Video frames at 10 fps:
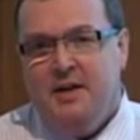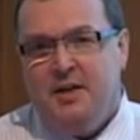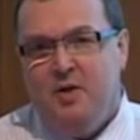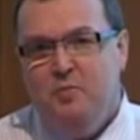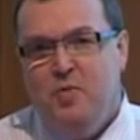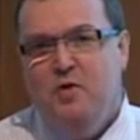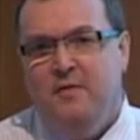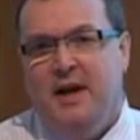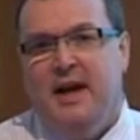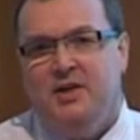So
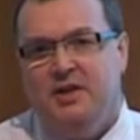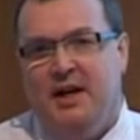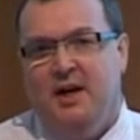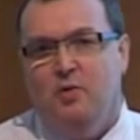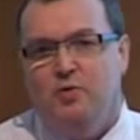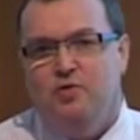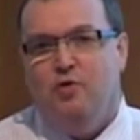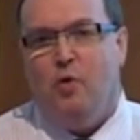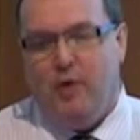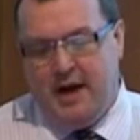moving exudate or
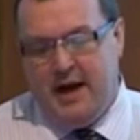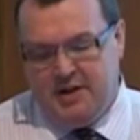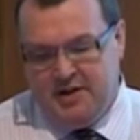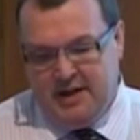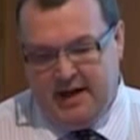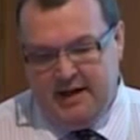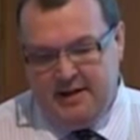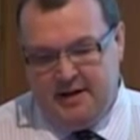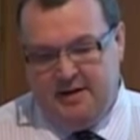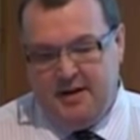drawing
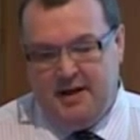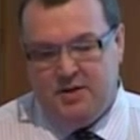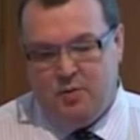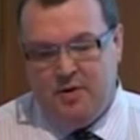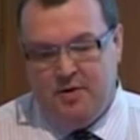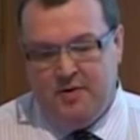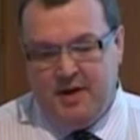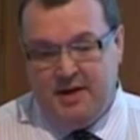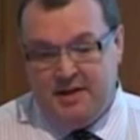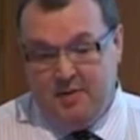exudate, I think, is one of the
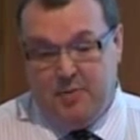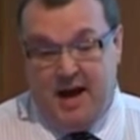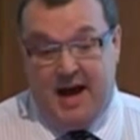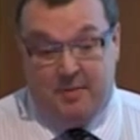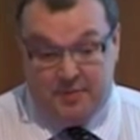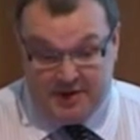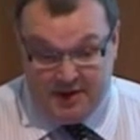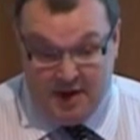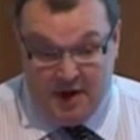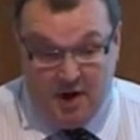things that
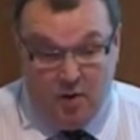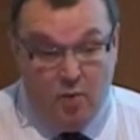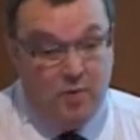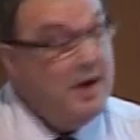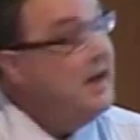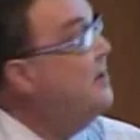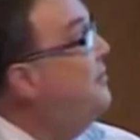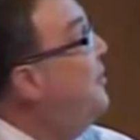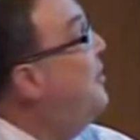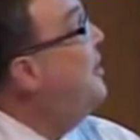perhaps will need
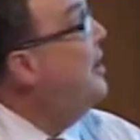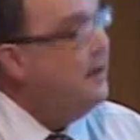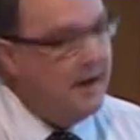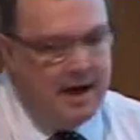further